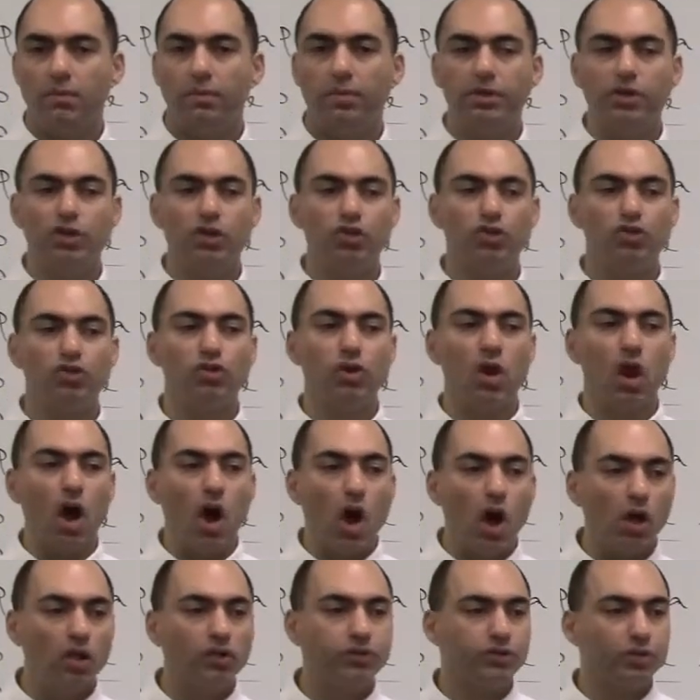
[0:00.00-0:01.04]
But you should
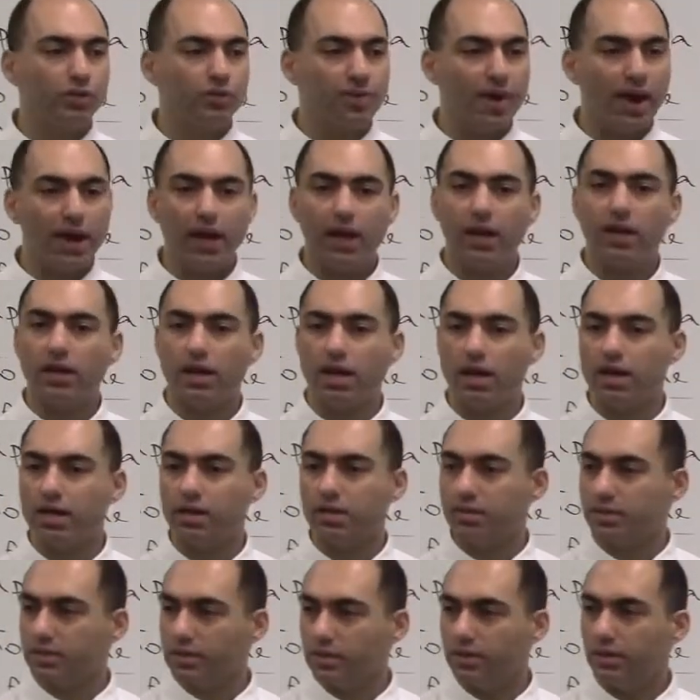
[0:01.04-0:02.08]
also
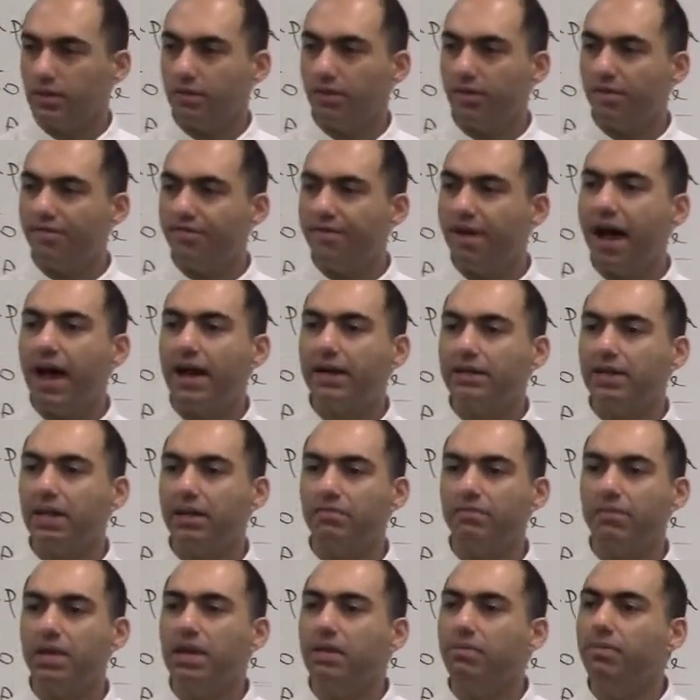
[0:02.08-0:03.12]
recognize the fact
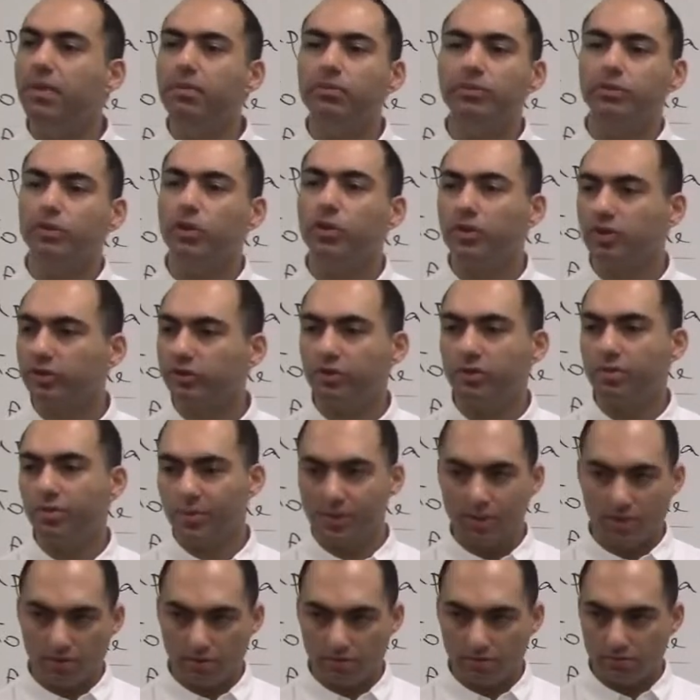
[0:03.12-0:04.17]
that many people don't agree
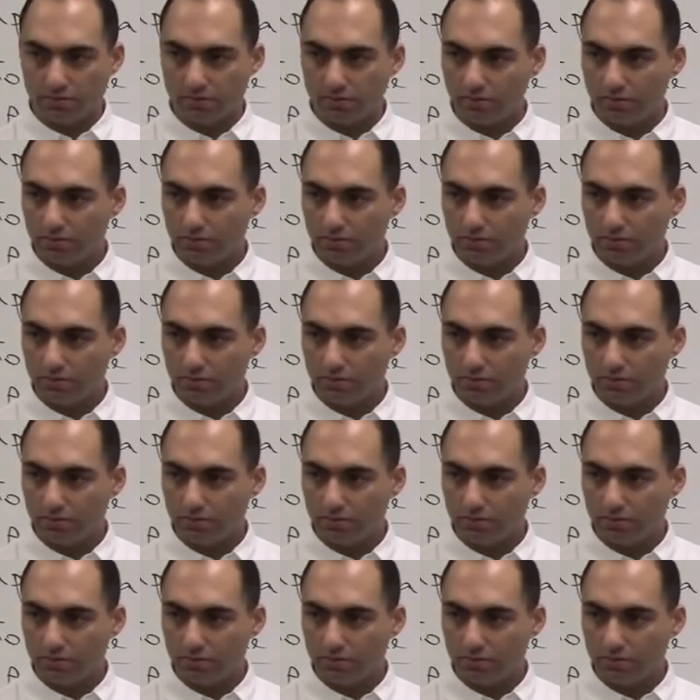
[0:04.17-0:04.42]
with you.